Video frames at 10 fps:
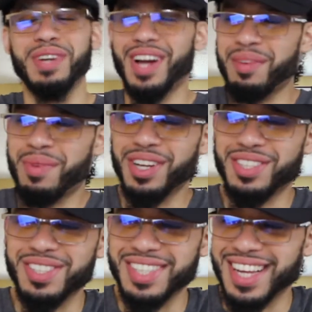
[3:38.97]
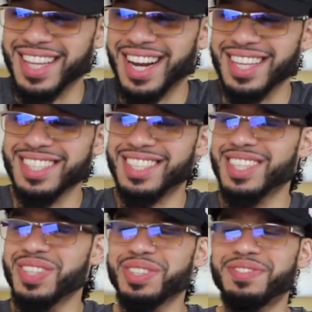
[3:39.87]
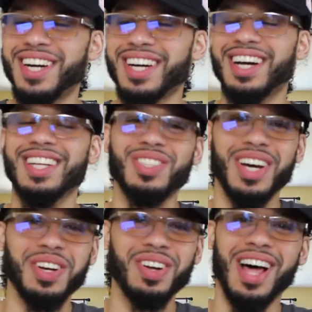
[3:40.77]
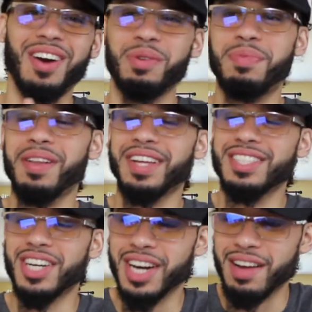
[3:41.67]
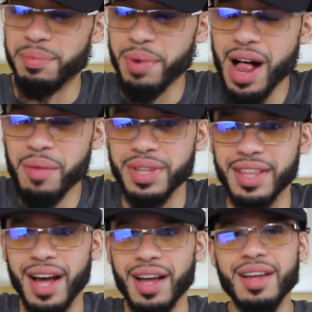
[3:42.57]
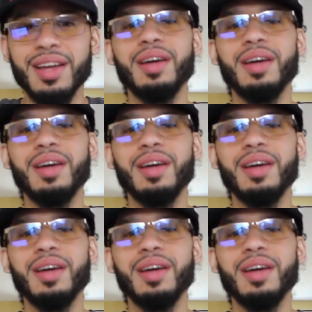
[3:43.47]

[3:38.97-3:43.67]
but I'm also saying that I listen to Louis Farrakhan, so I know a lot of Republicans are going to have a problem with that.